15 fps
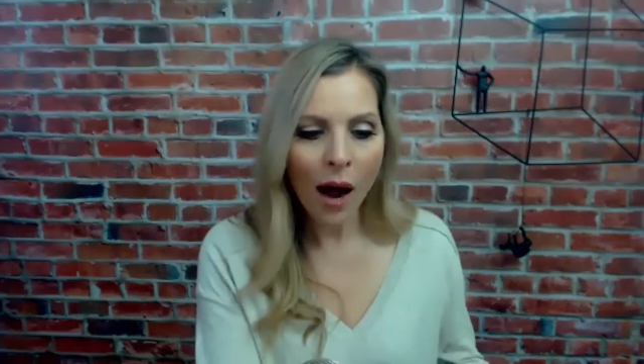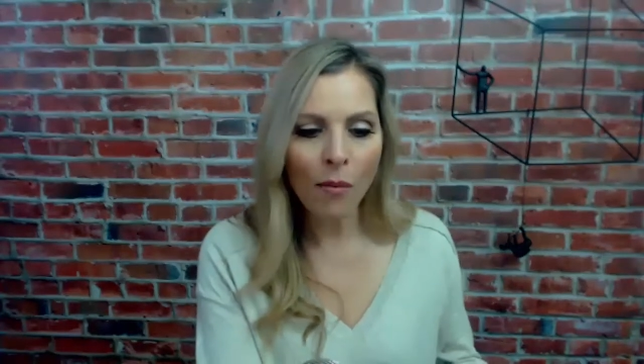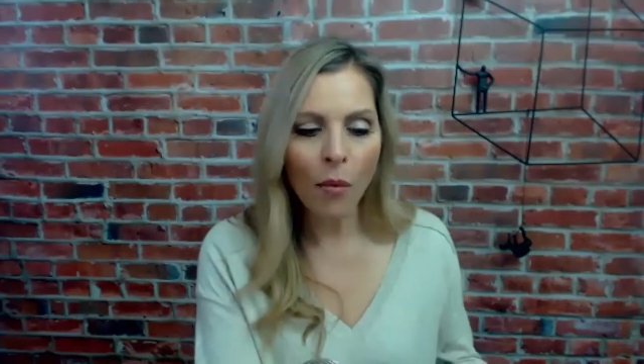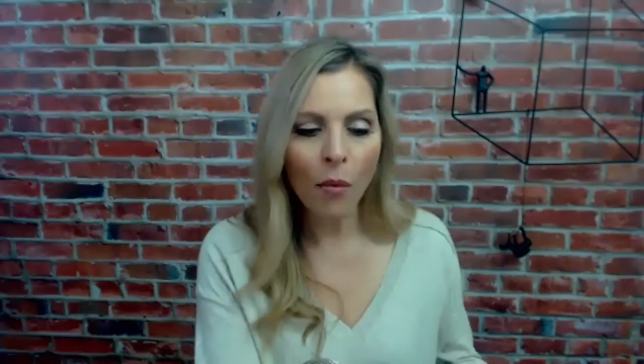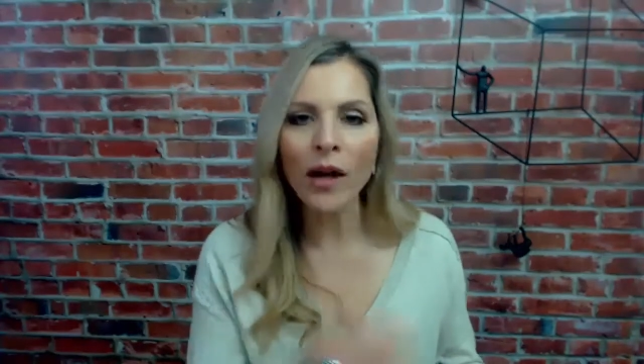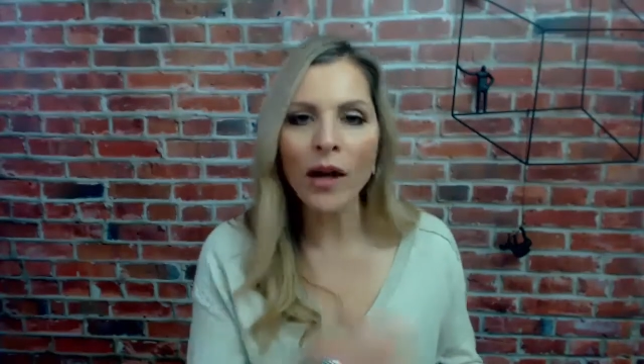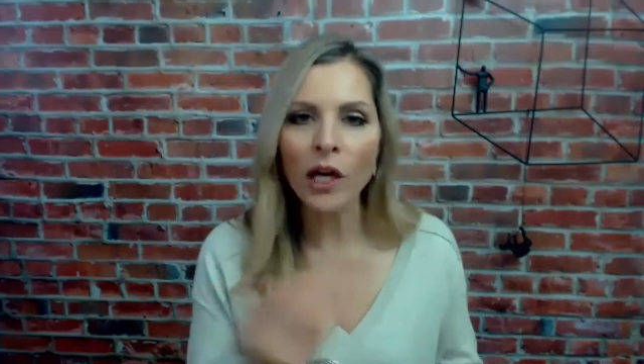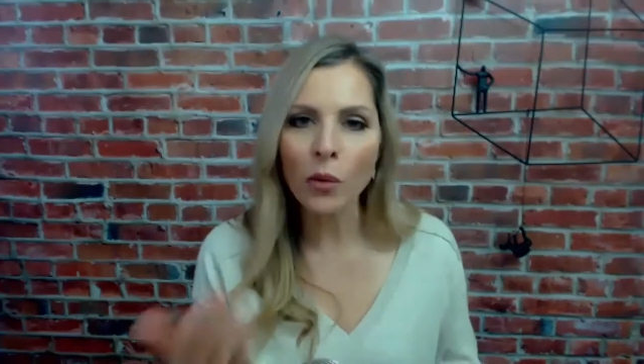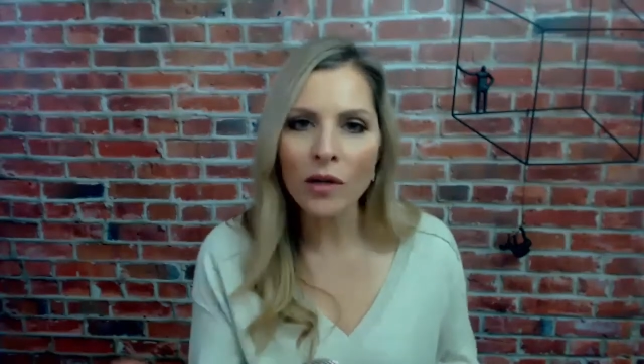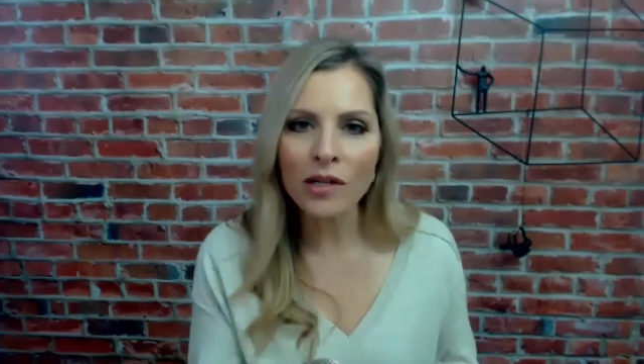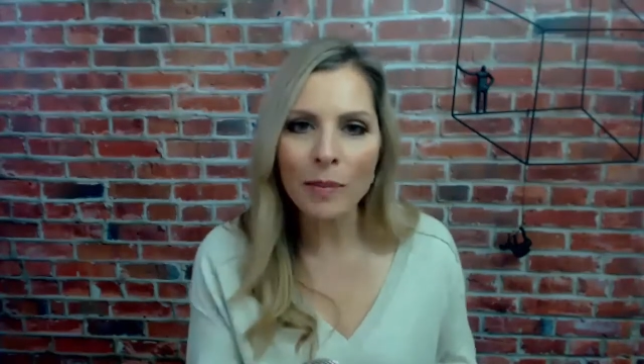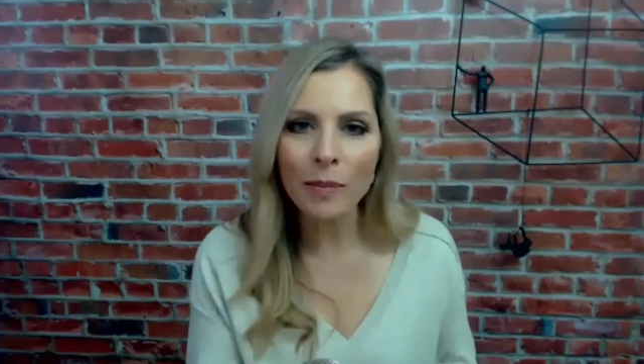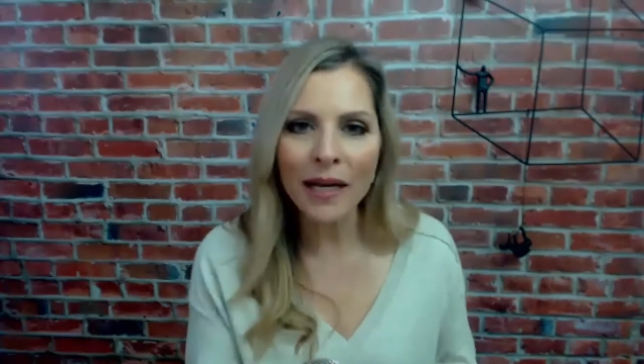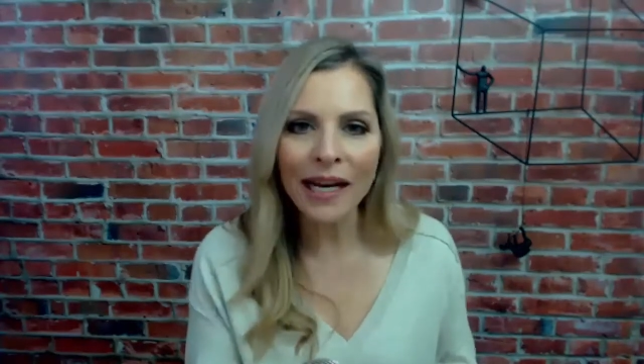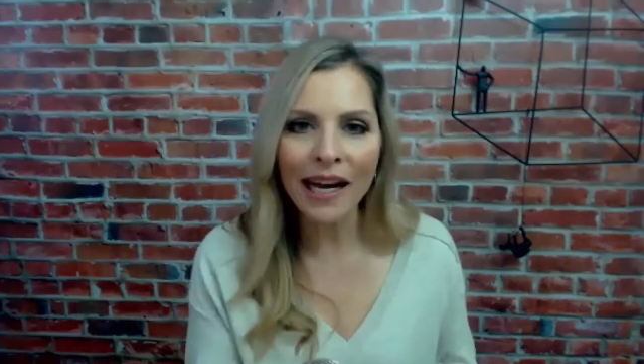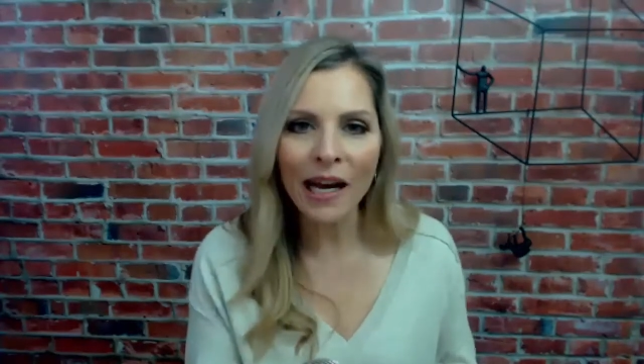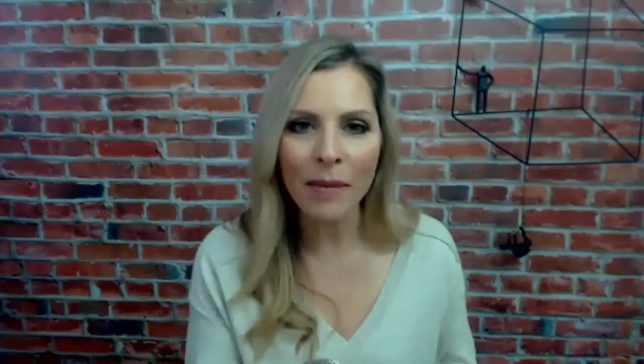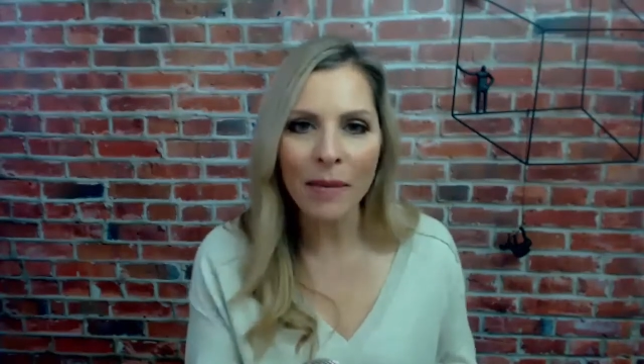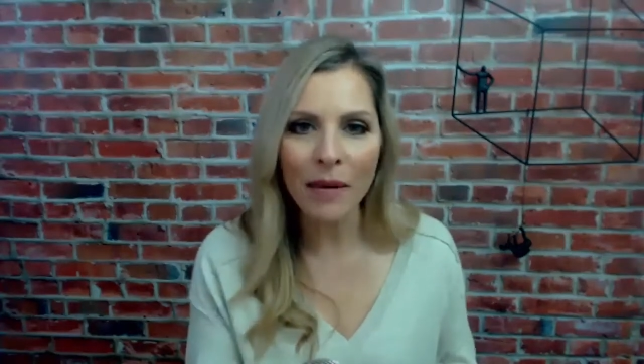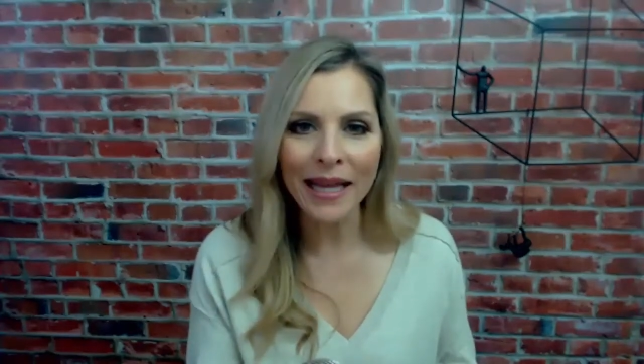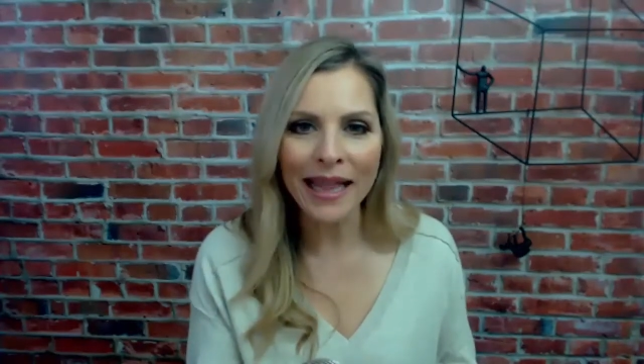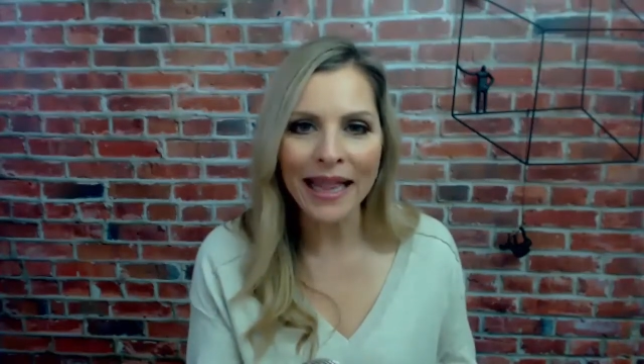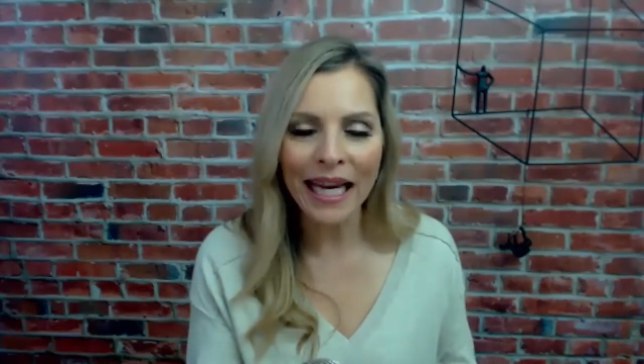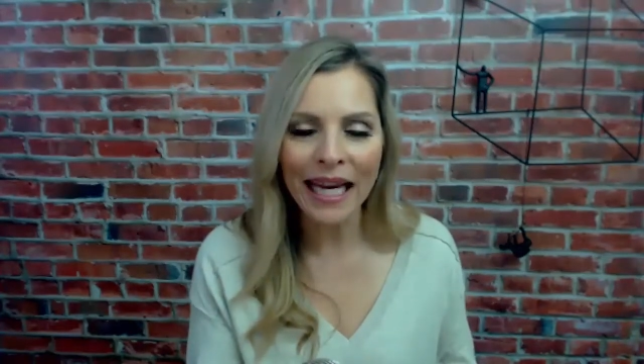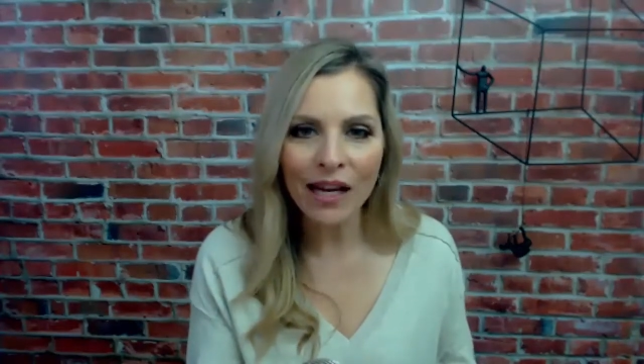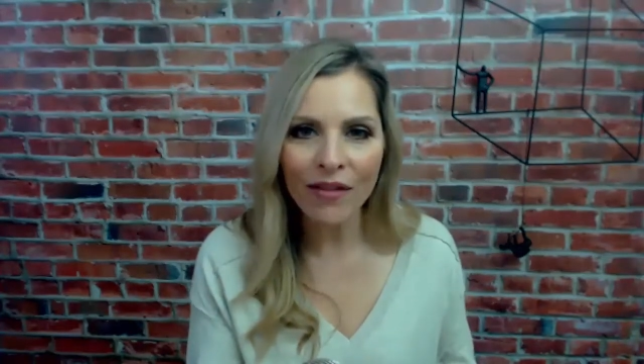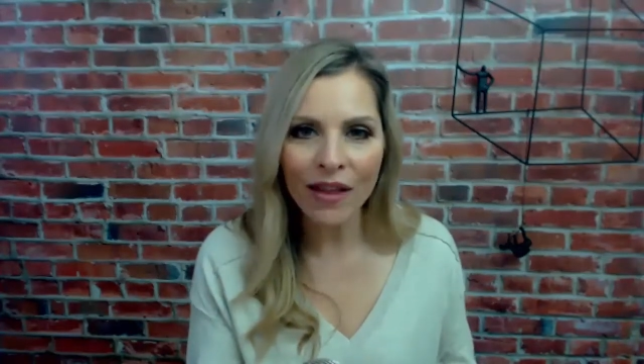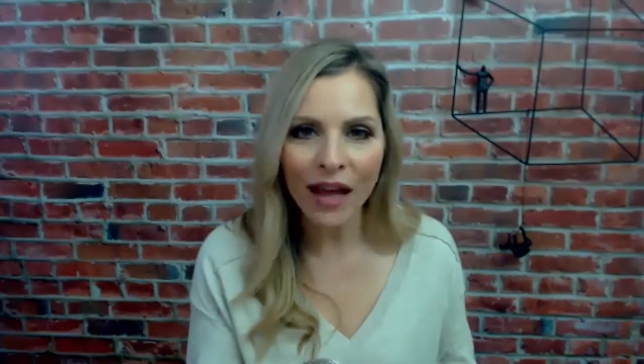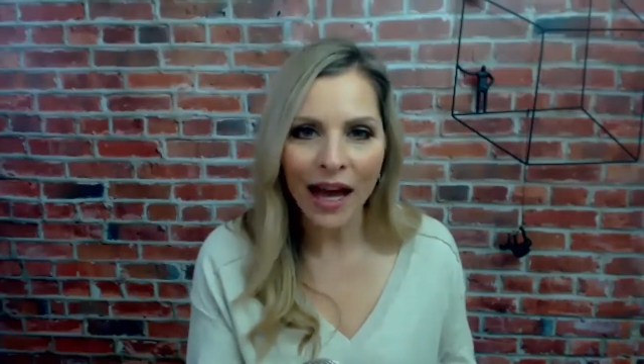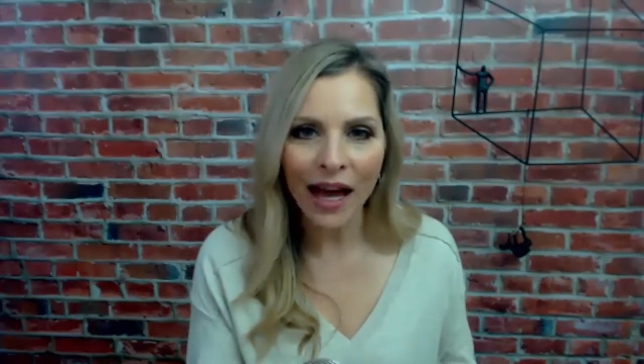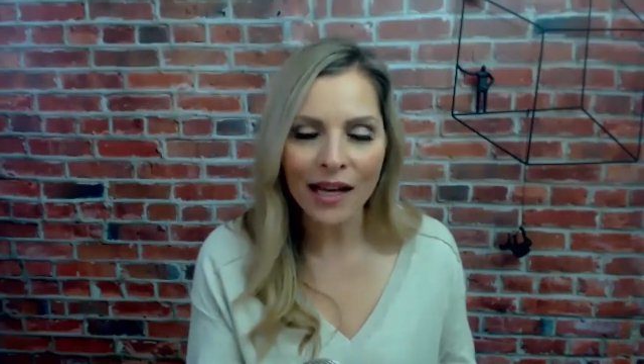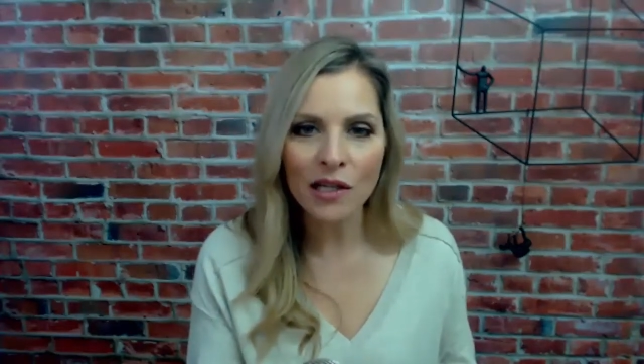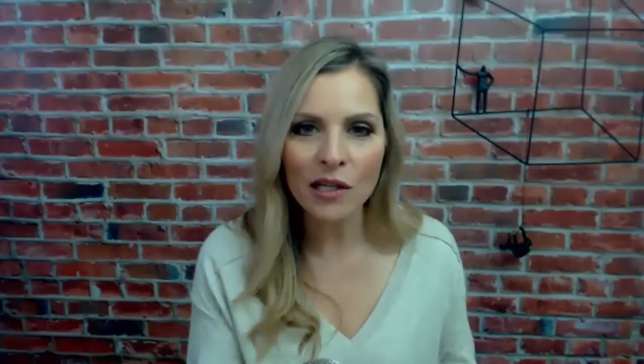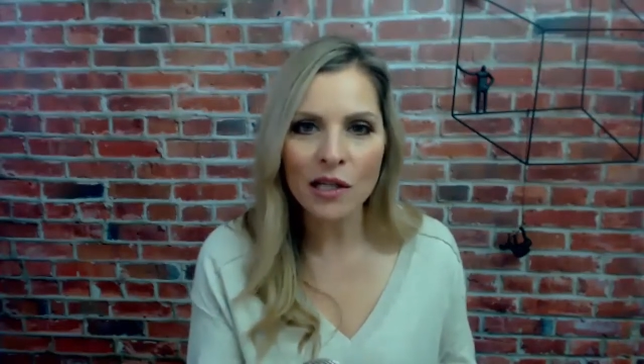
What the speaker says: When you were speaking, it made me think of that.